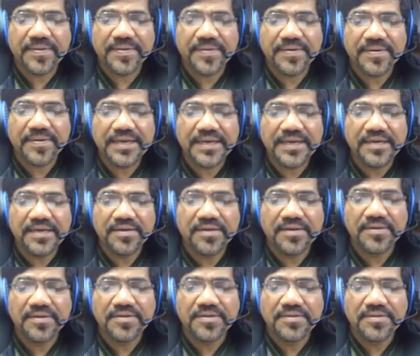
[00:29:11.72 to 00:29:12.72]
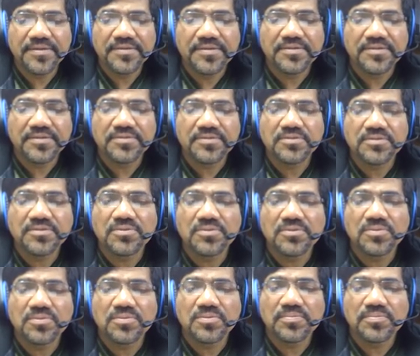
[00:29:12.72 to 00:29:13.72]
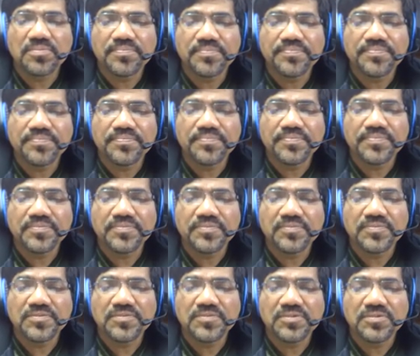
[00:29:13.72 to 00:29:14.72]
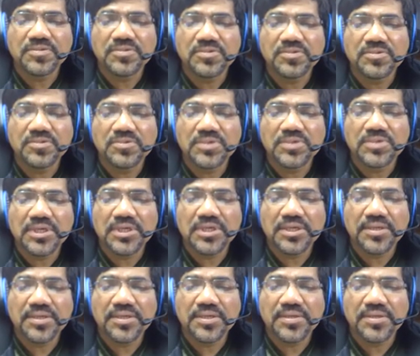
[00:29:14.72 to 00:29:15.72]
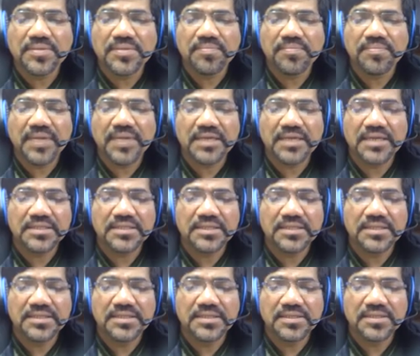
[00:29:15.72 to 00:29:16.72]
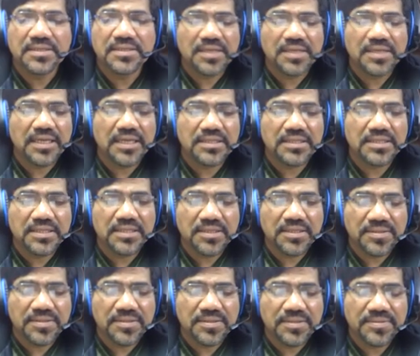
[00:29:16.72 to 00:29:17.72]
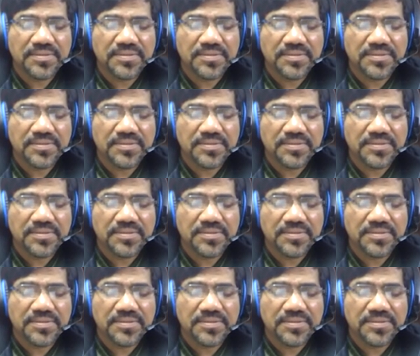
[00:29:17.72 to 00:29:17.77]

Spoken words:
right? So you can mark that. And then